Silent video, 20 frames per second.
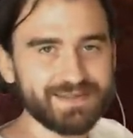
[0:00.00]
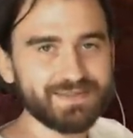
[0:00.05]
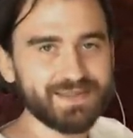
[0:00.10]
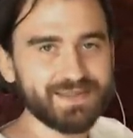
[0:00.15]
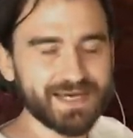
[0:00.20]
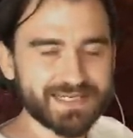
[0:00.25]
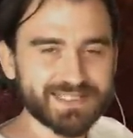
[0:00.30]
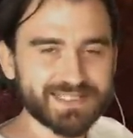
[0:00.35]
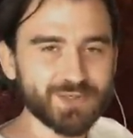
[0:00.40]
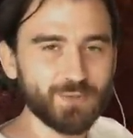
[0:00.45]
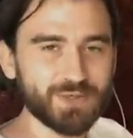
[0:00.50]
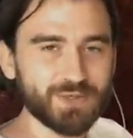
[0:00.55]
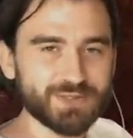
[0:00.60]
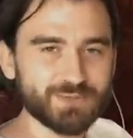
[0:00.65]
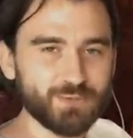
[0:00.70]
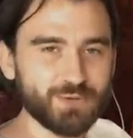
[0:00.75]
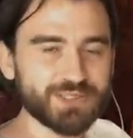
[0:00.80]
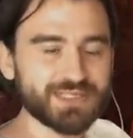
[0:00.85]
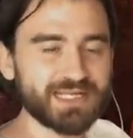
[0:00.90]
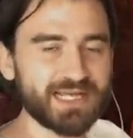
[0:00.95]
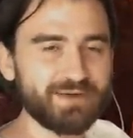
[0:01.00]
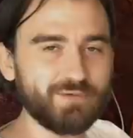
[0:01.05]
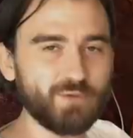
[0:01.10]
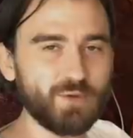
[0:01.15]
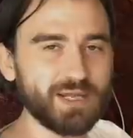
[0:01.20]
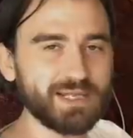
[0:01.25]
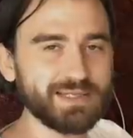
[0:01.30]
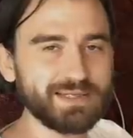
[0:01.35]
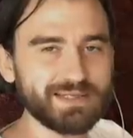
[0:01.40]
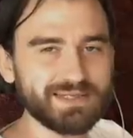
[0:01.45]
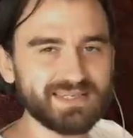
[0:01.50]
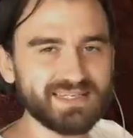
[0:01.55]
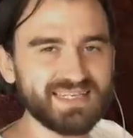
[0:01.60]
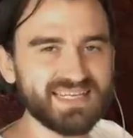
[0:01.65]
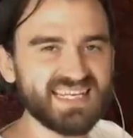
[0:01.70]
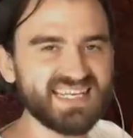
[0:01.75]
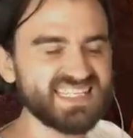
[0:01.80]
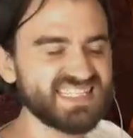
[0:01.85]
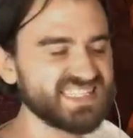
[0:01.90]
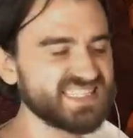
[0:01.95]
Thanks so much for watching, everyone,
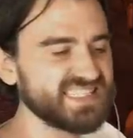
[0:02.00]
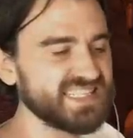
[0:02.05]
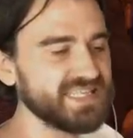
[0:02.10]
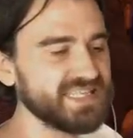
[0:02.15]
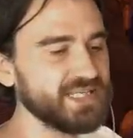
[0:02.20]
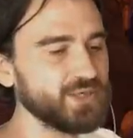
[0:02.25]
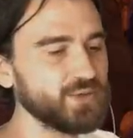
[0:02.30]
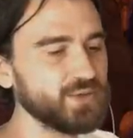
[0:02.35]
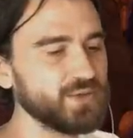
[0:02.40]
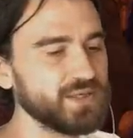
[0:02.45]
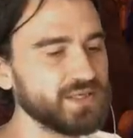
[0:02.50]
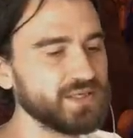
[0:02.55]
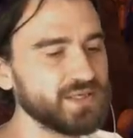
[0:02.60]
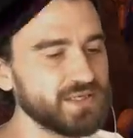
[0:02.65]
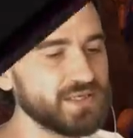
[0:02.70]
and see you